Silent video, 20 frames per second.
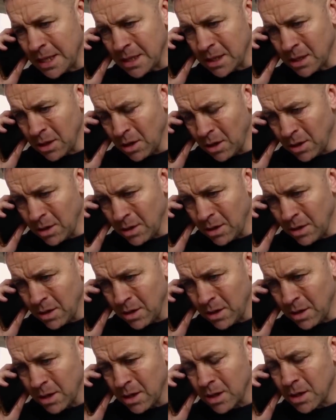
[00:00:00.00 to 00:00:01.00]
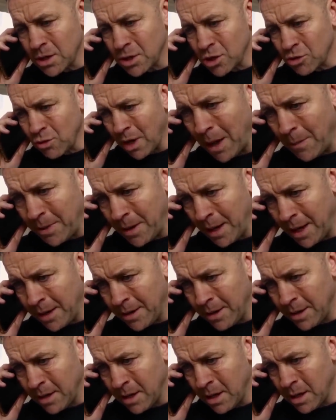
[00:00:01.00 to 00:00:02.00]
Six o'clock.
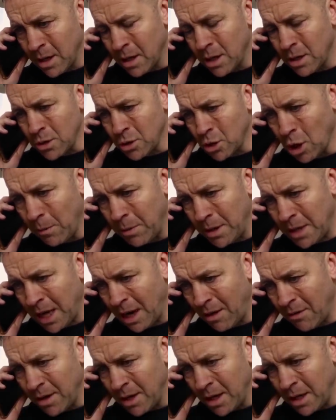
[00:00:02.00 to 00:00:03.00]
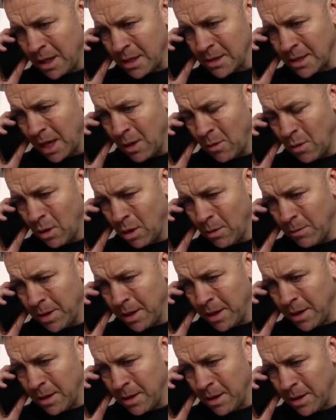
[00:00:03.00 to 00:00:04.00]
Scrapyard. Don't be carrying, because I won't
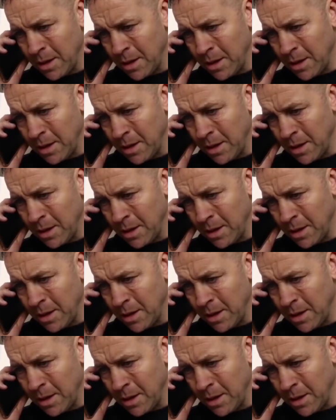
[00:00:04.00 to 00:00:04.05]
be.